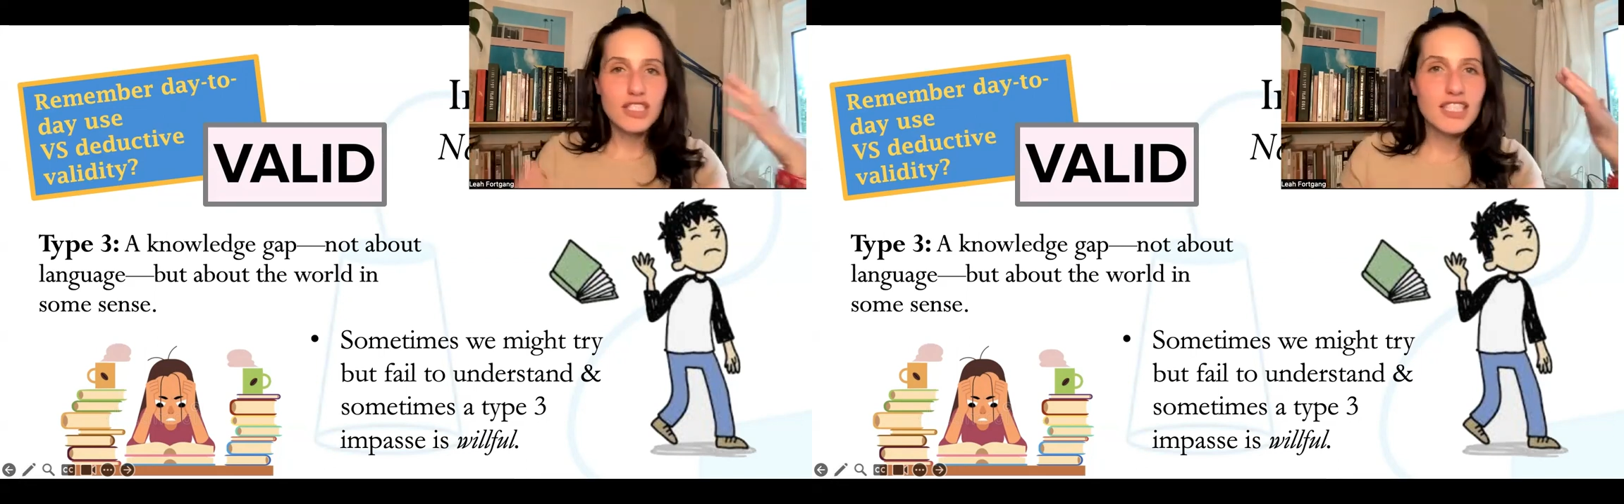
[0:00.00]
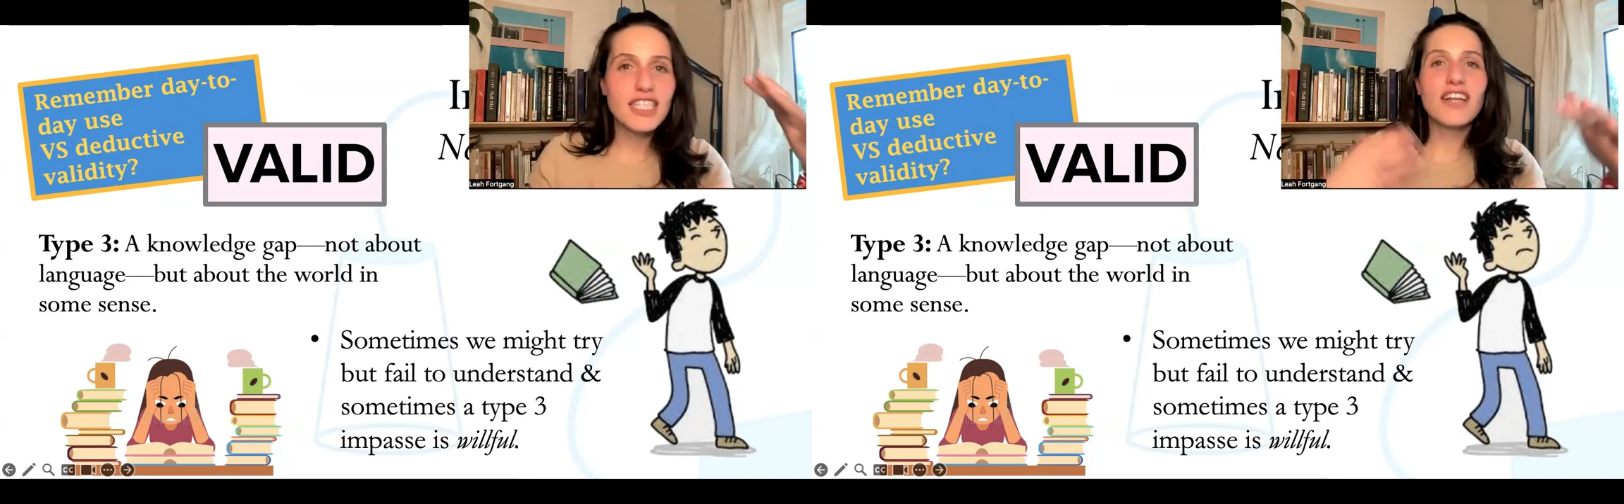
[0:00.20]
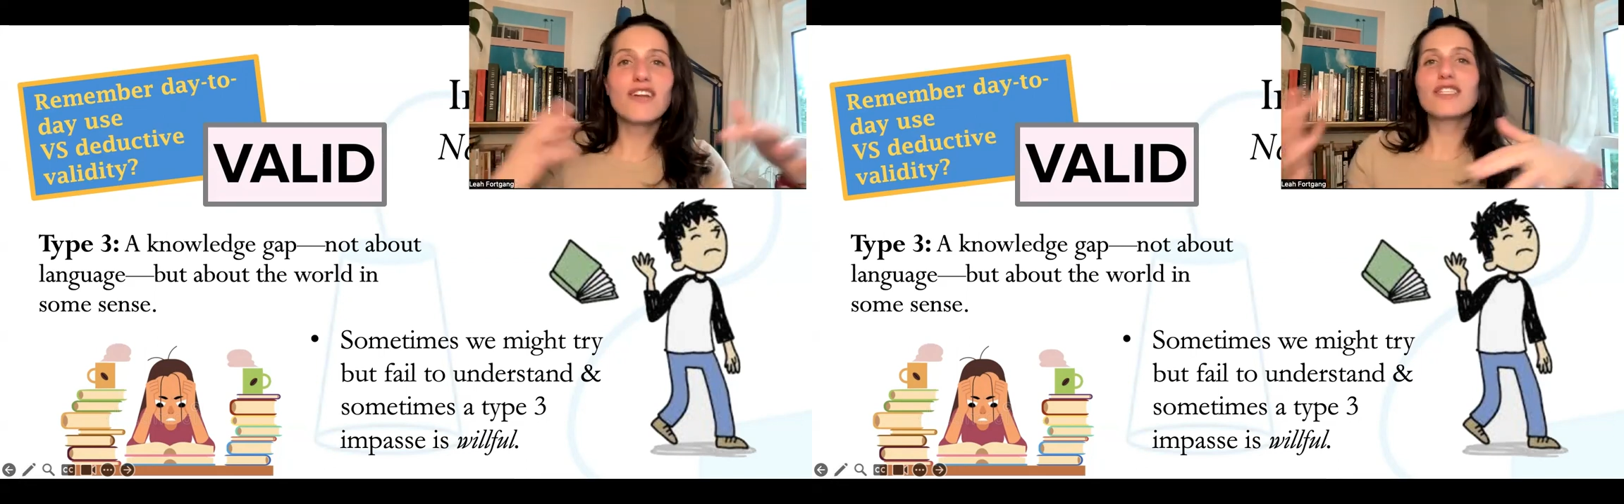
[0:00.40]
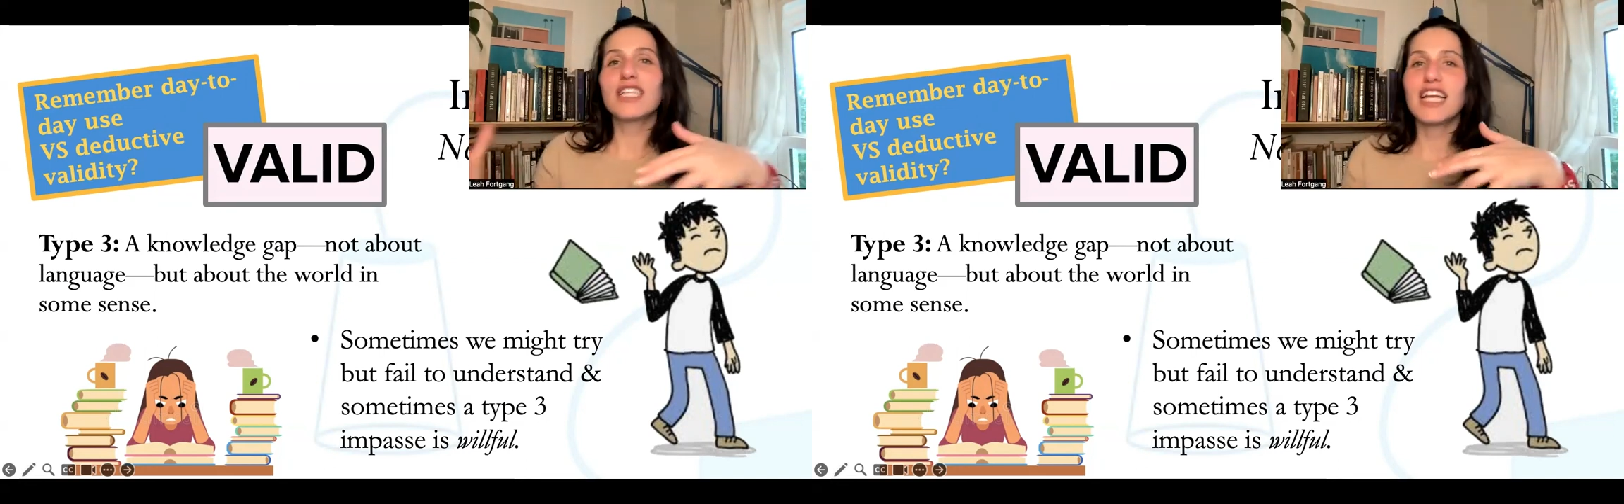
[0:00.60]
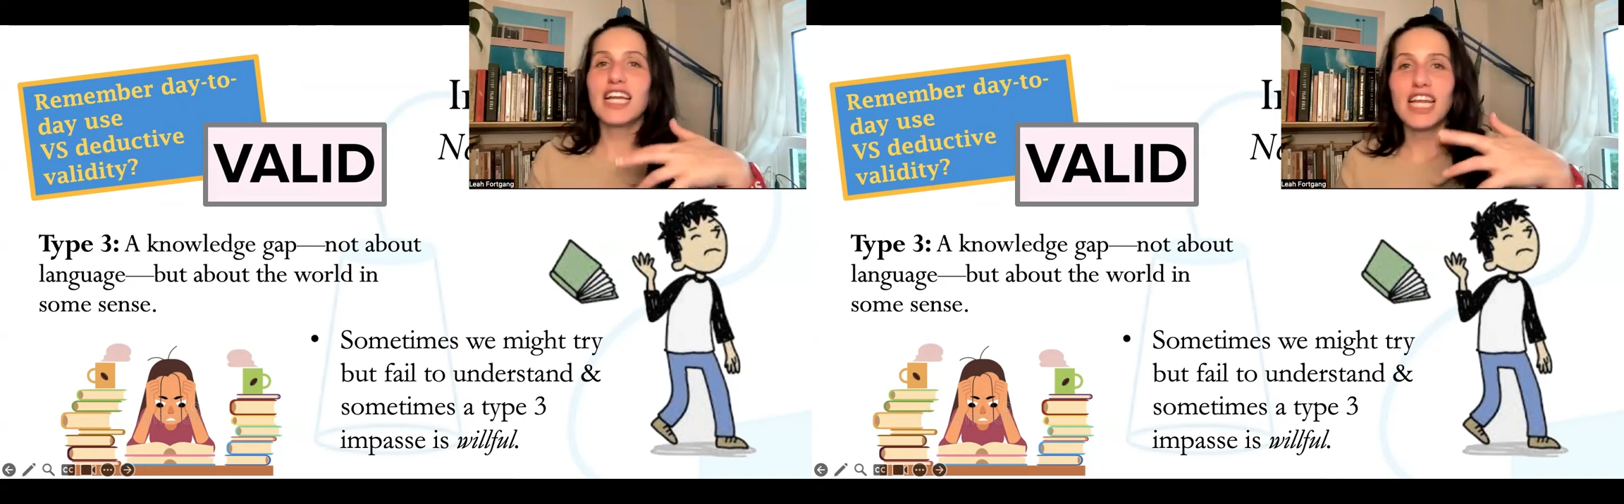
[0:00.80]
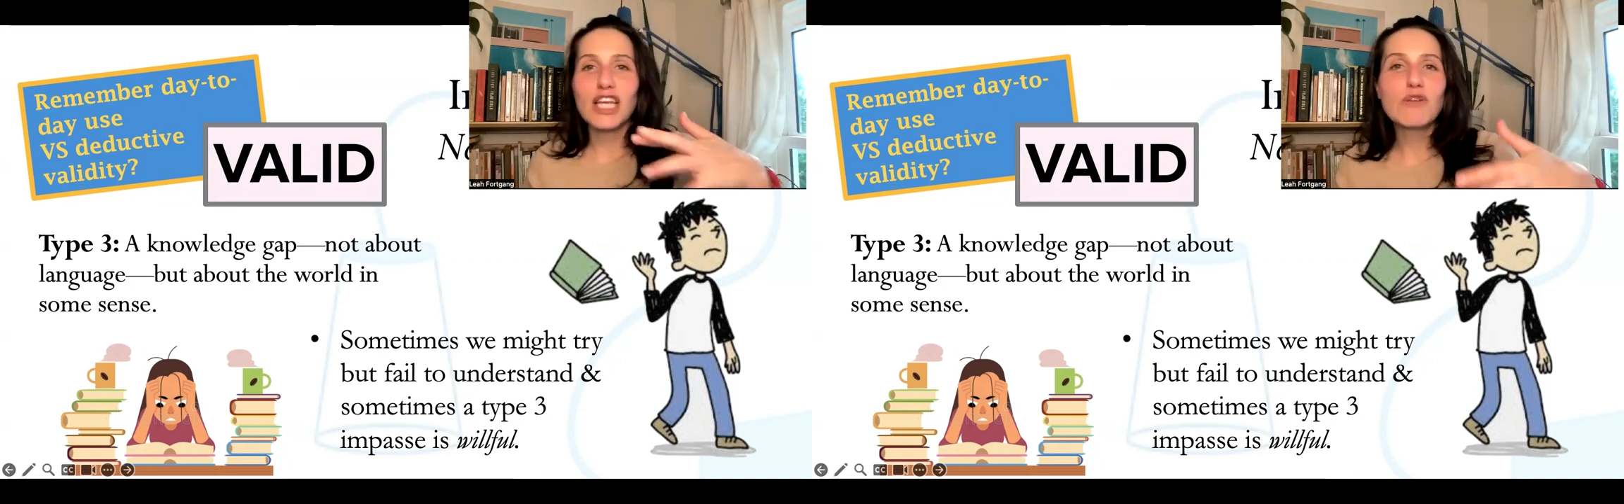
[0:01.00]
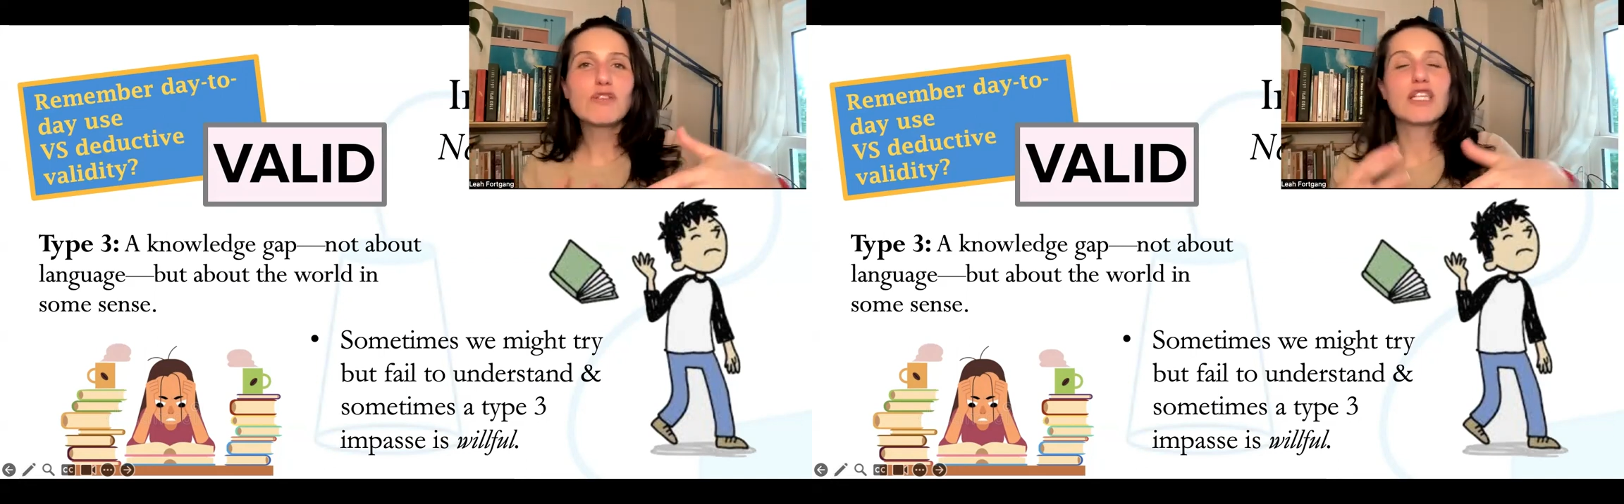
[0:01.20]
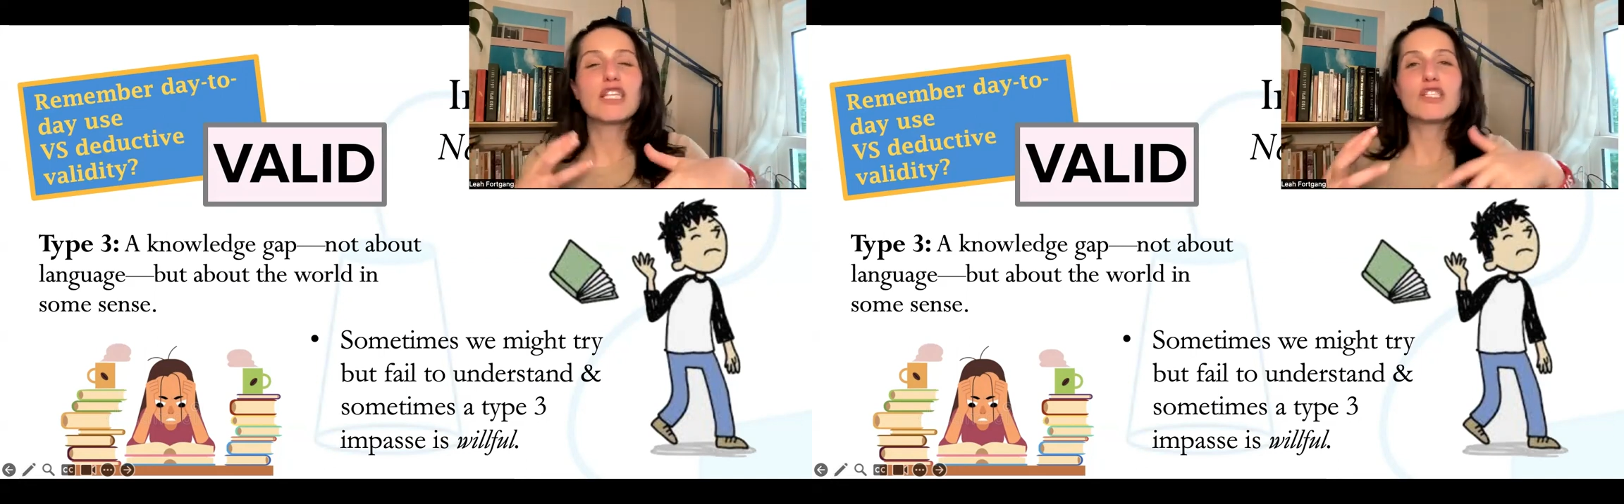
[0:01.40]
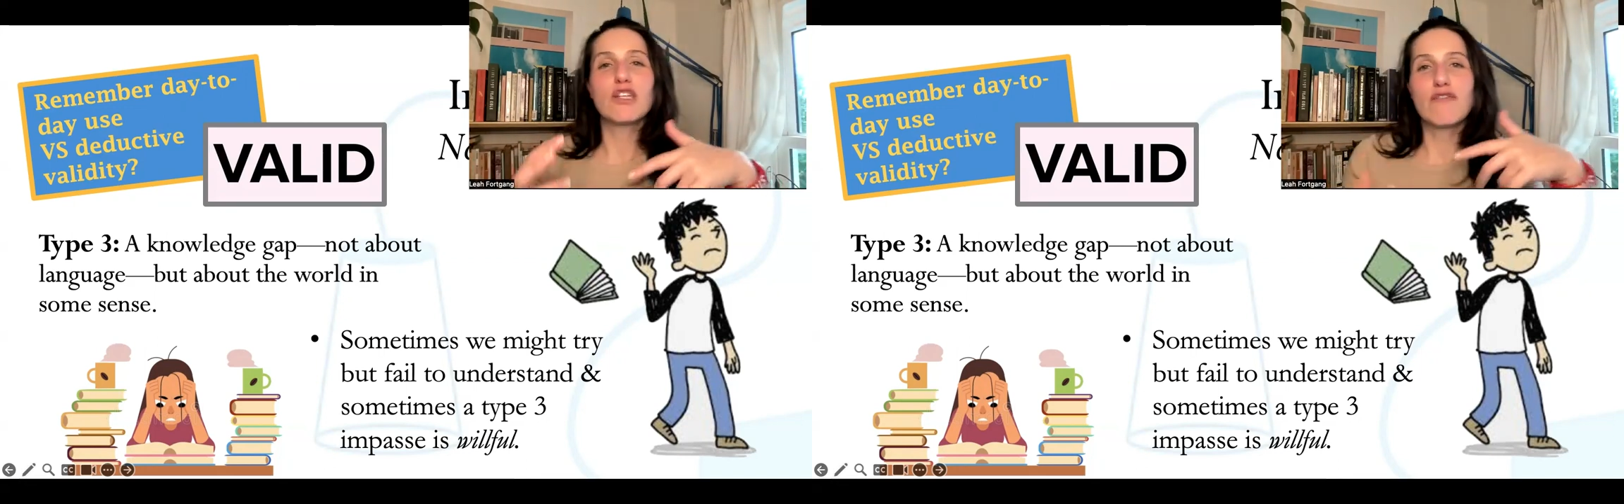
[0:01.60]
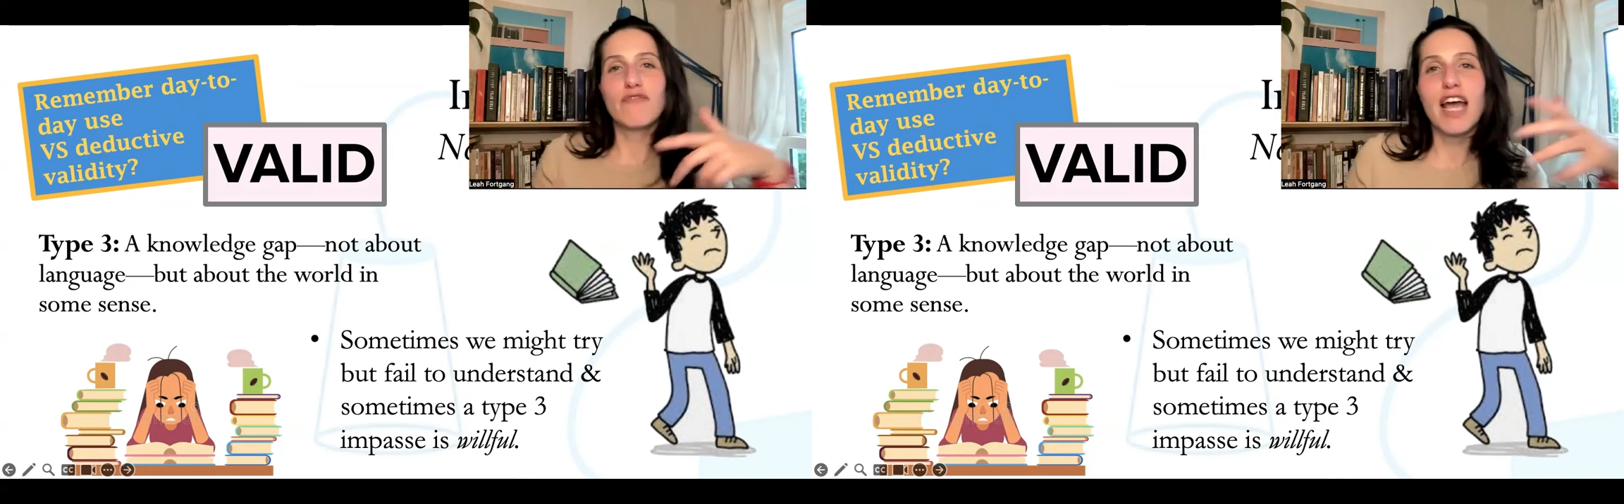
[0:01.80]
standard day-to-day use of this
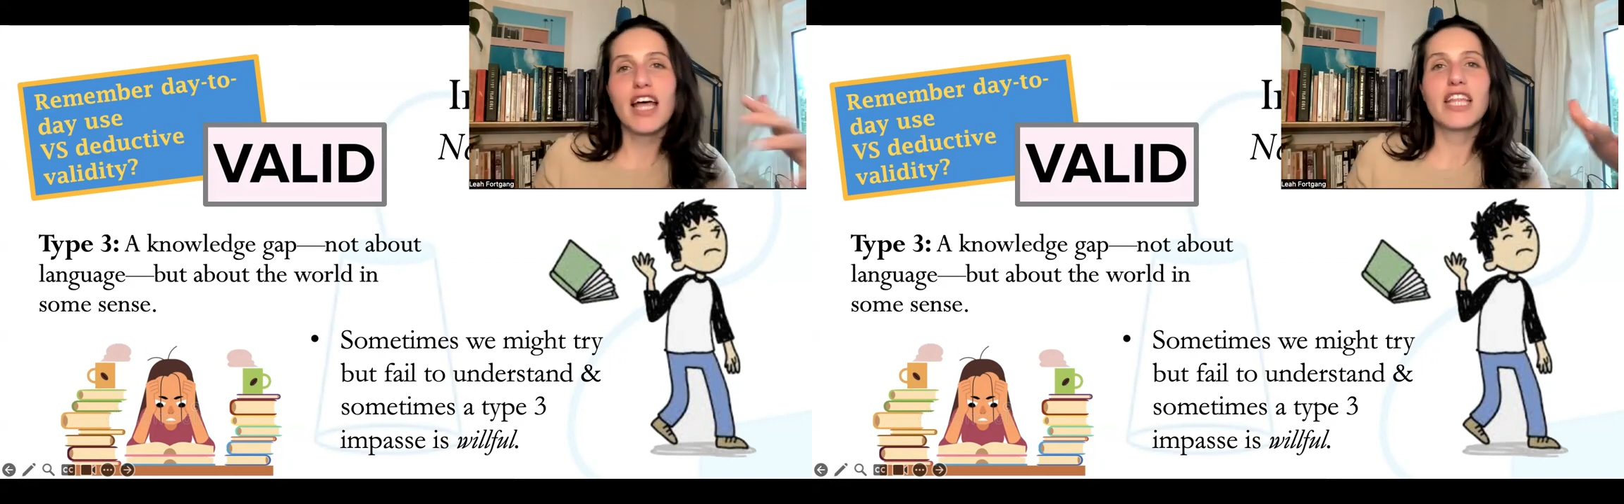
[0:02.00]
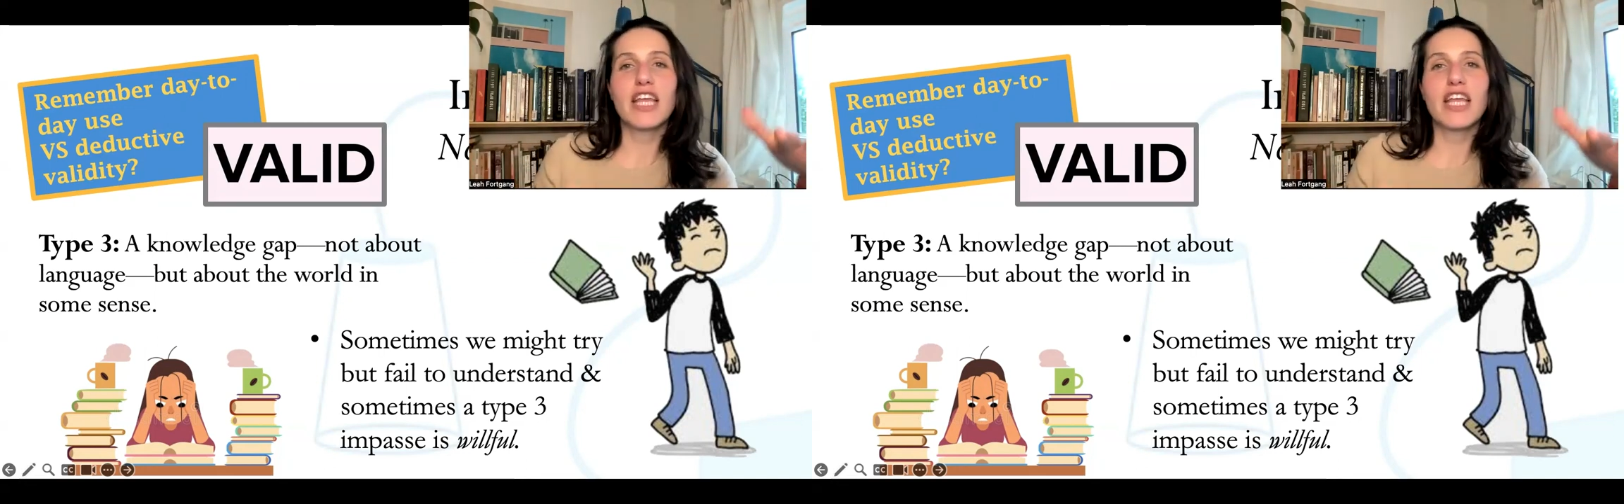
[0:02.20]
term valid,